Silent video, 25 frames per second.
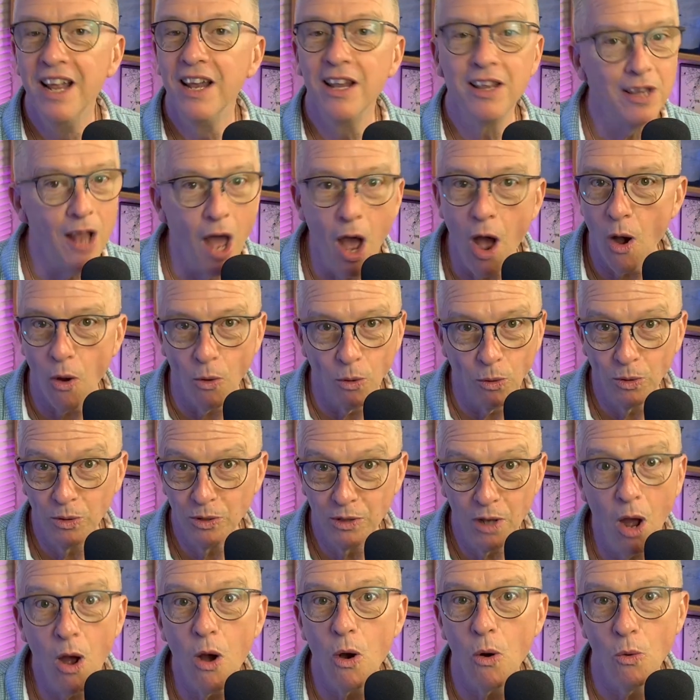No,
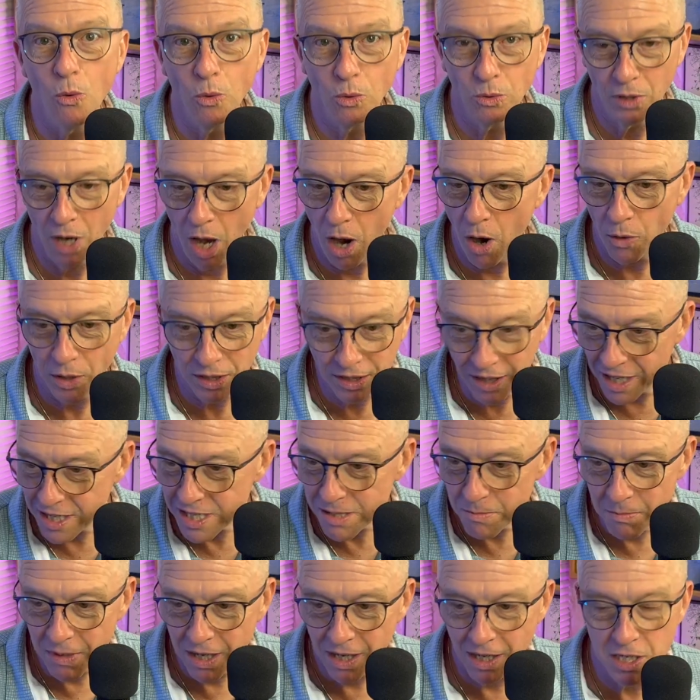no, no. It
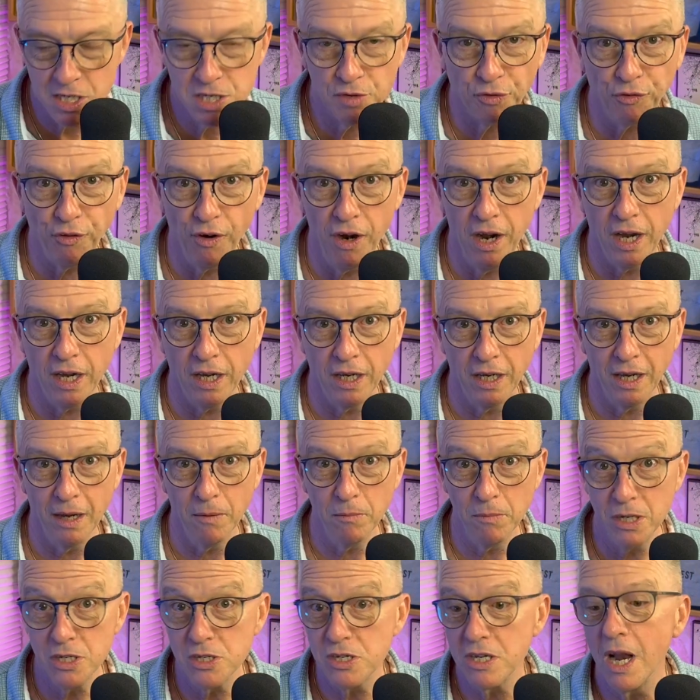doesn't mean it's free. It
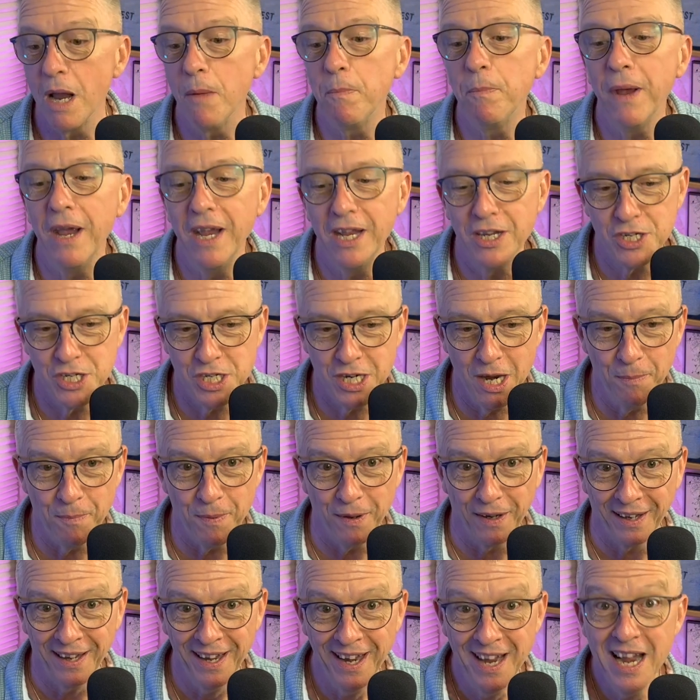means you're not paying
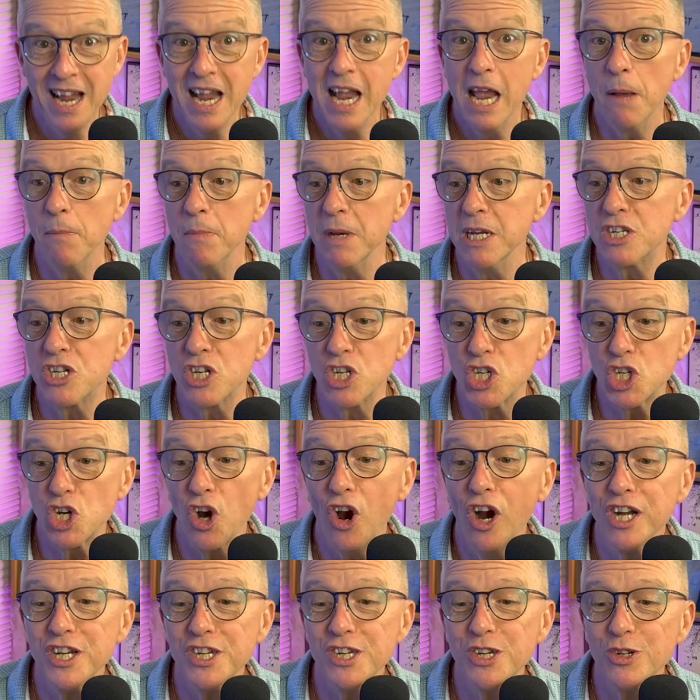shipping. It means they're
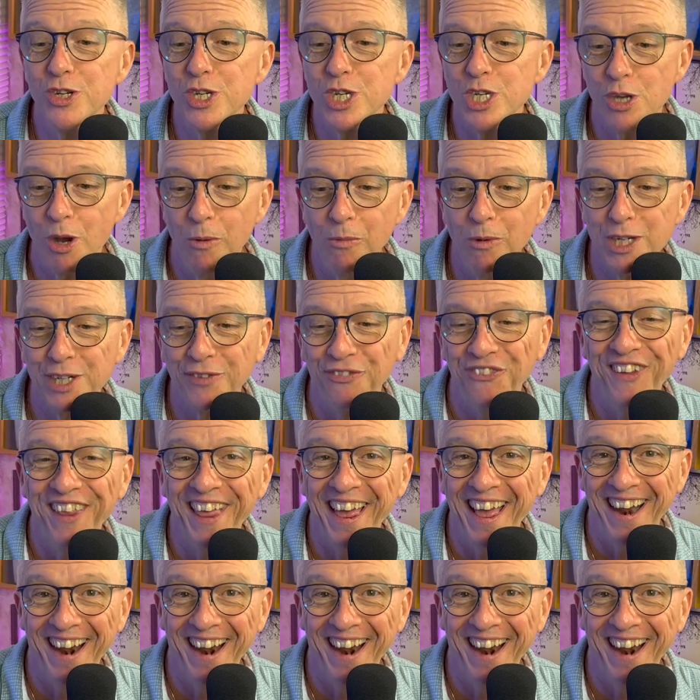charging you so much for that